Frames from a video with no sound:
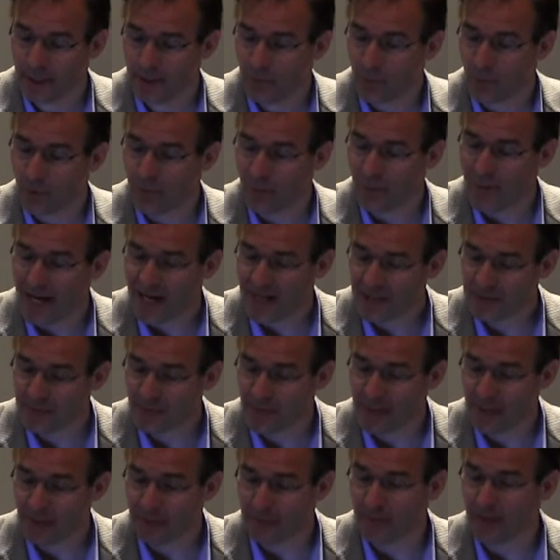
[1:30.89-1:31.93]
We've passed
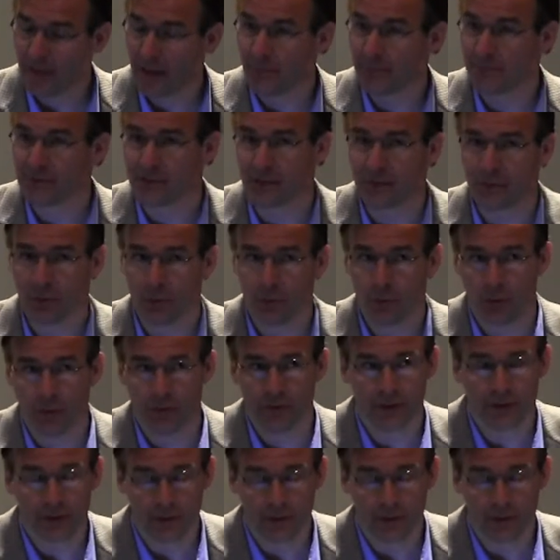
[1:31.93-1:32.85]
petaflops, and we're moving